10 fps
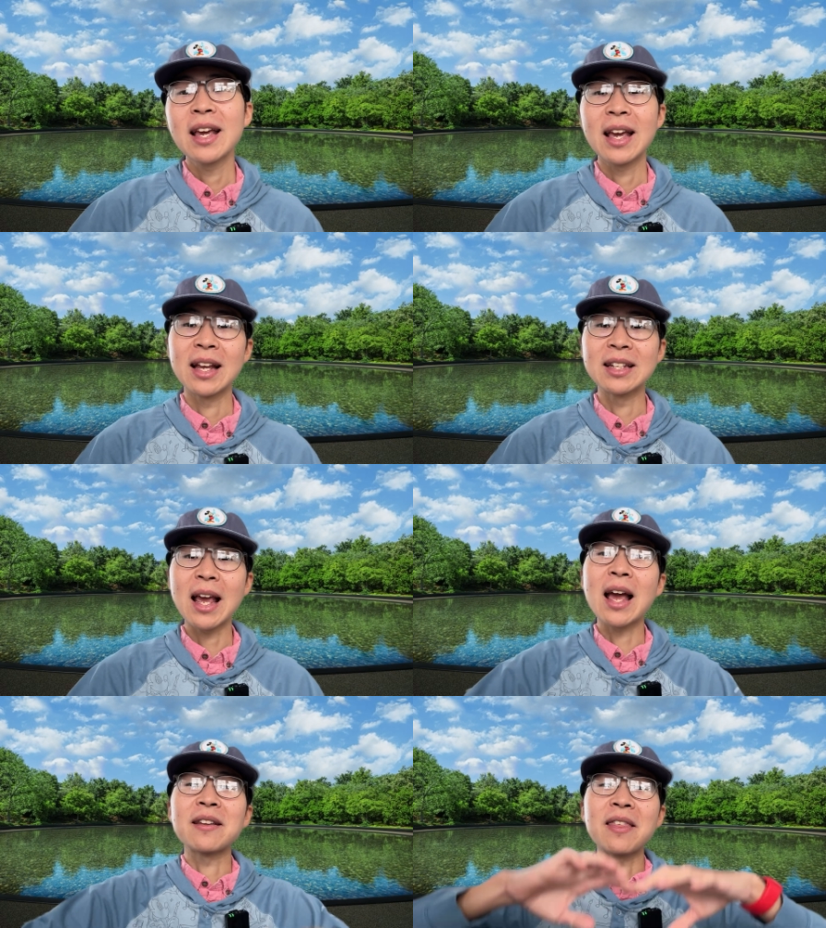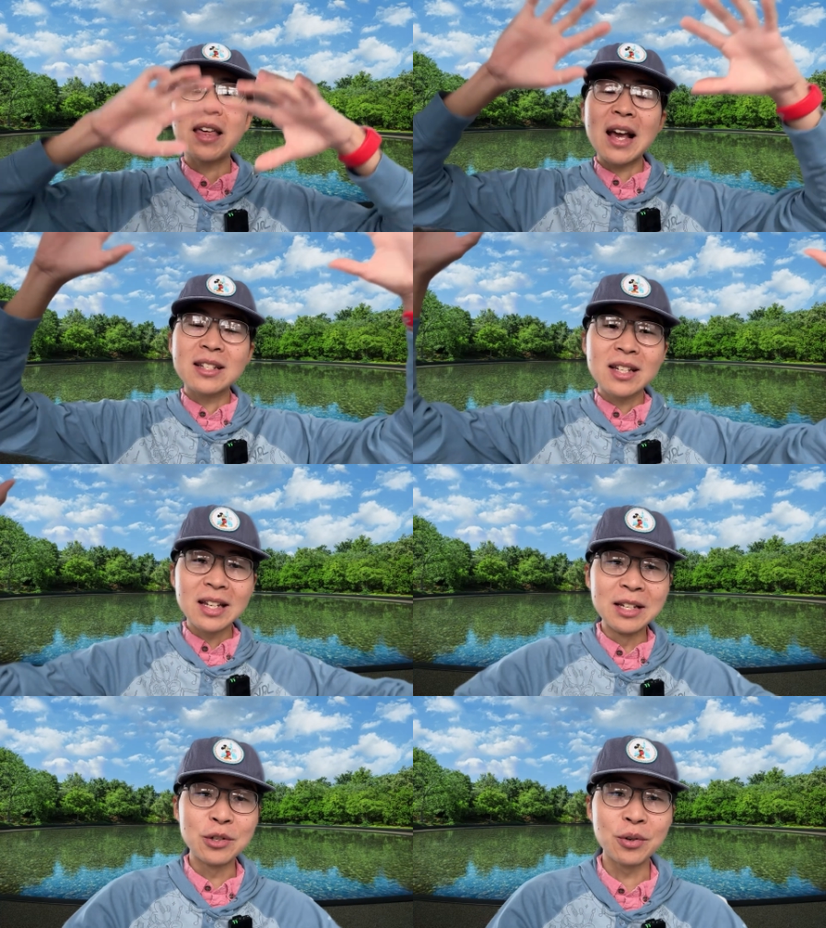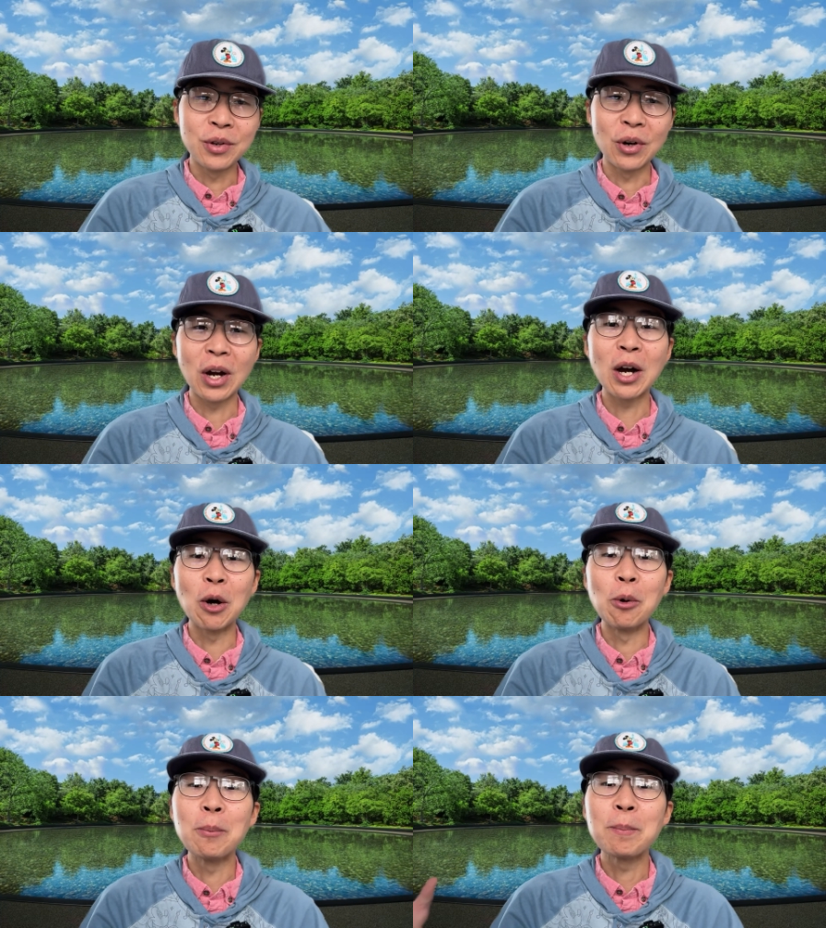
and add that into your home